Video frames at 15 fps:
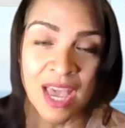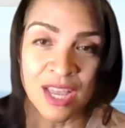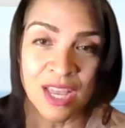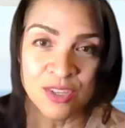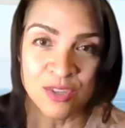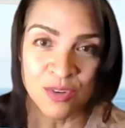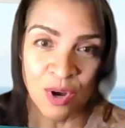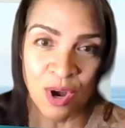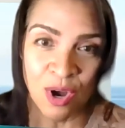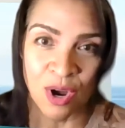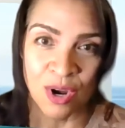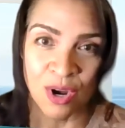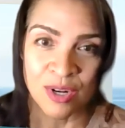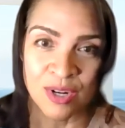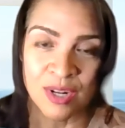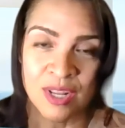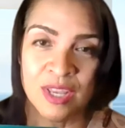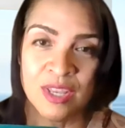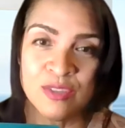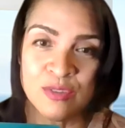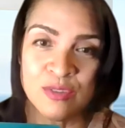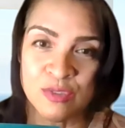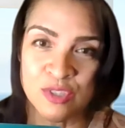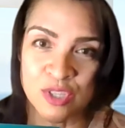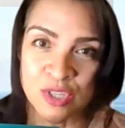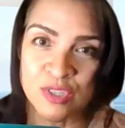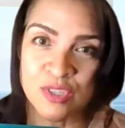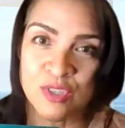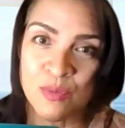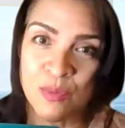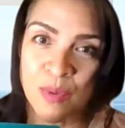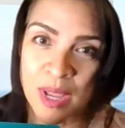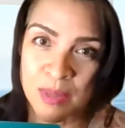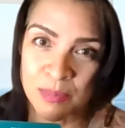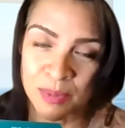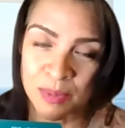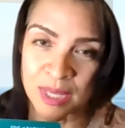and your heart to just the right